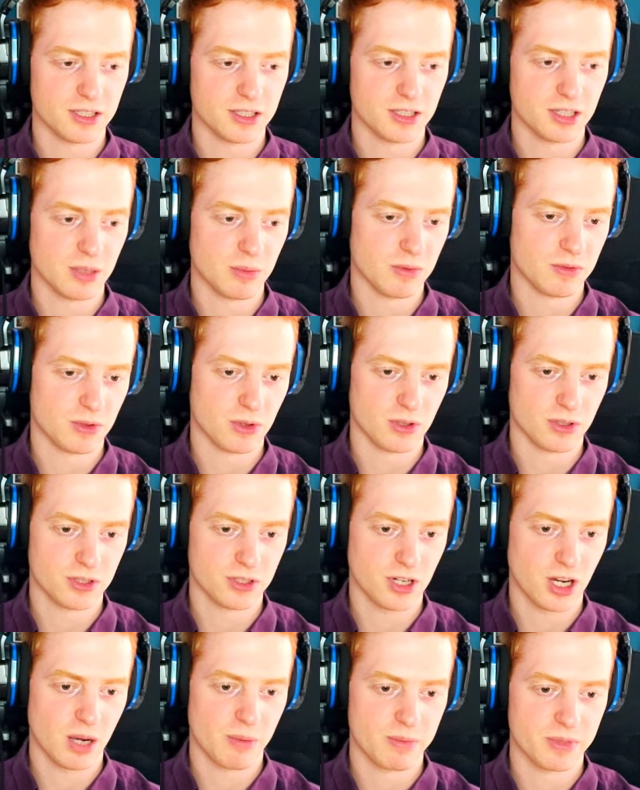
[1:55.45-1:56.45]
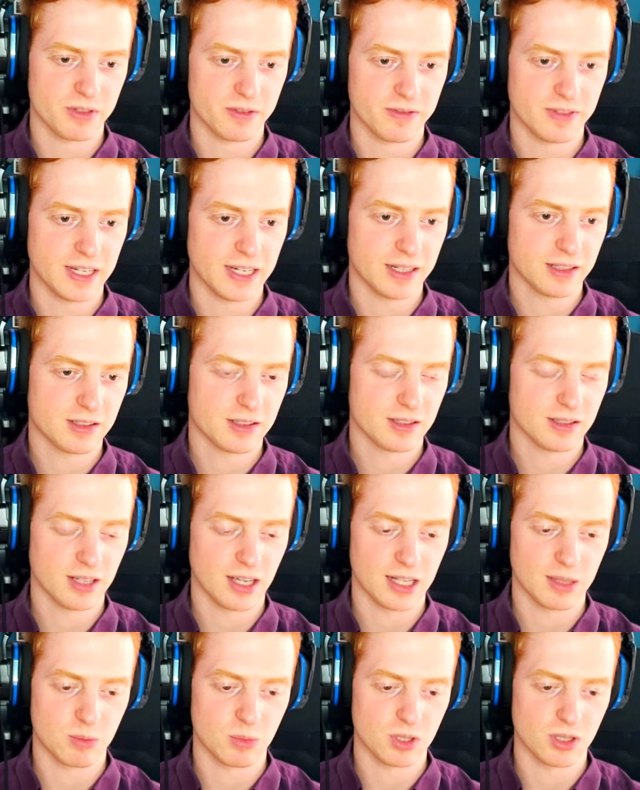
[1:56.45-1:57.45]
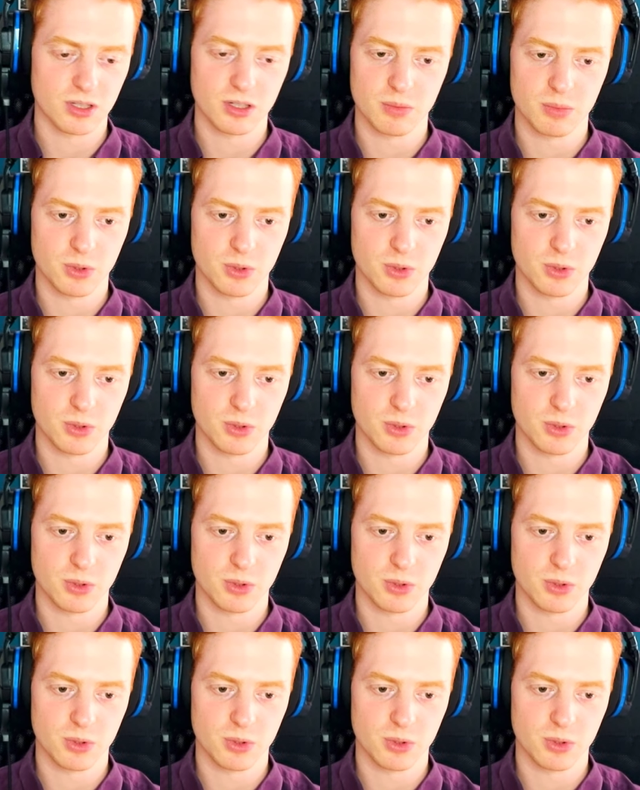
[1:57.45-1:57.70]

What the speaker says: So now we've got Scum's effect, and then we're going